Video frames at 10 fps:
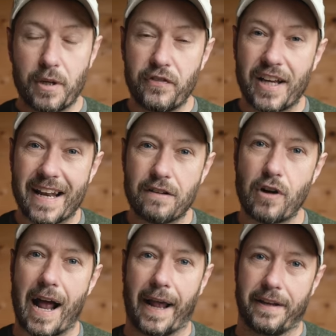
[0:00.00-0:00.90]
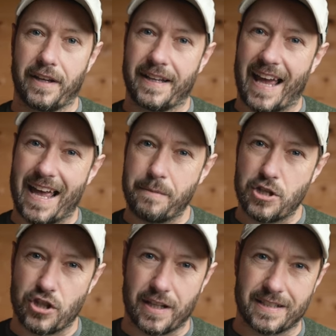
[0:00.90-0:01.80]
But if you get it right, you can get
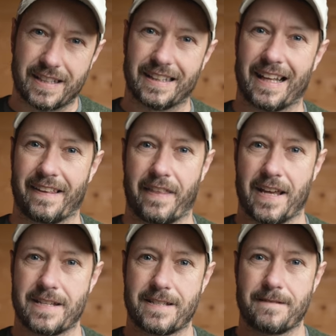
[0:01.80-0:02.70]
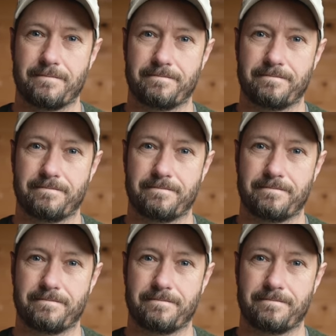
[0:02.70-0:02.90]
images like this.